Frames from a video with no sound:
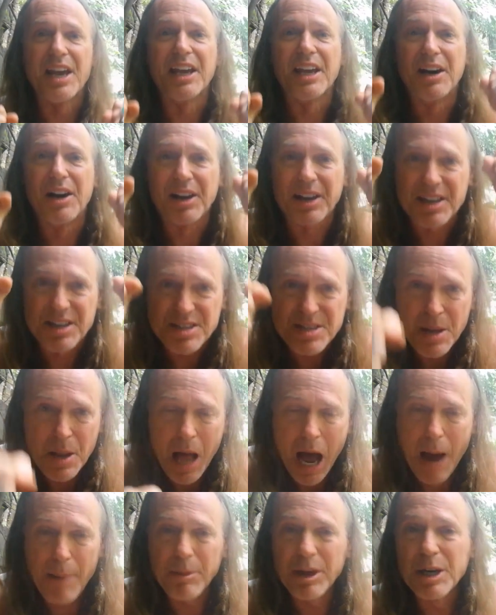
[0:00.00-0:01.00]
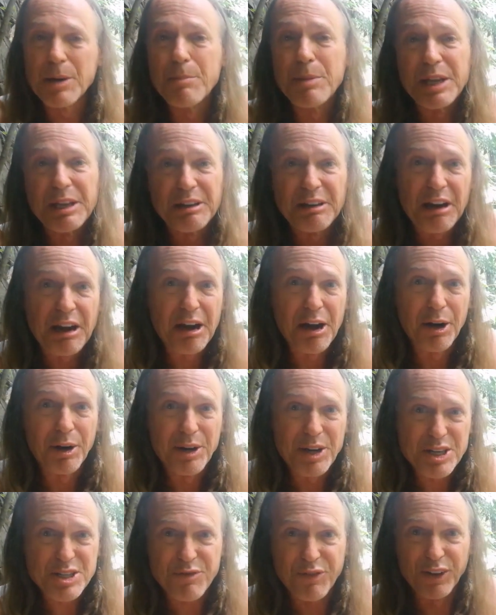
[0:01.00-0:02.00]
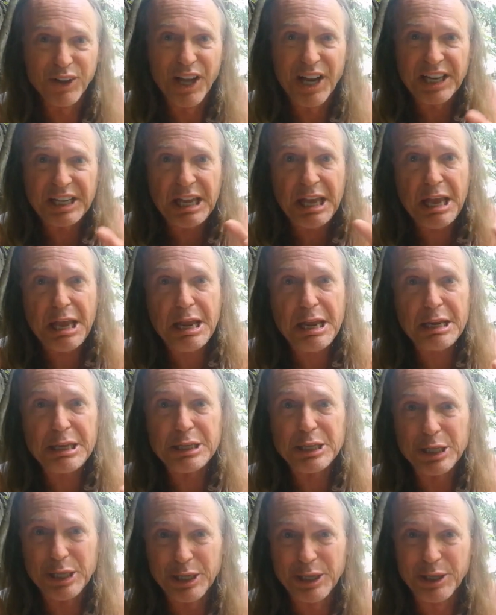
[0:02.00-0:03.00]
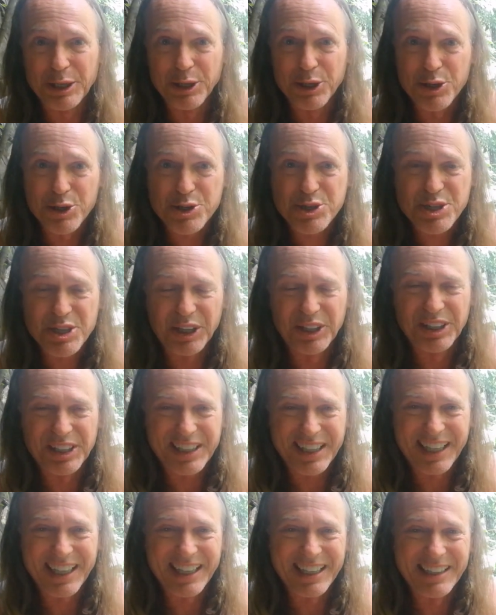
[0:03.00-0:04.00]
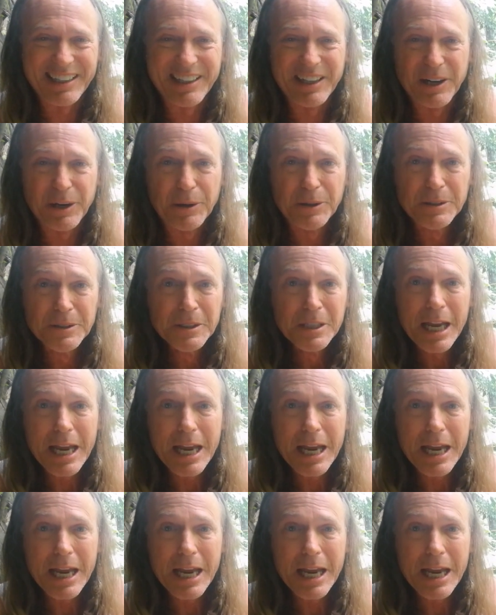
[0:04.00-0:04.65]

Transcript: you know, because I'm going to be in Aries for like eight years, okay, you know.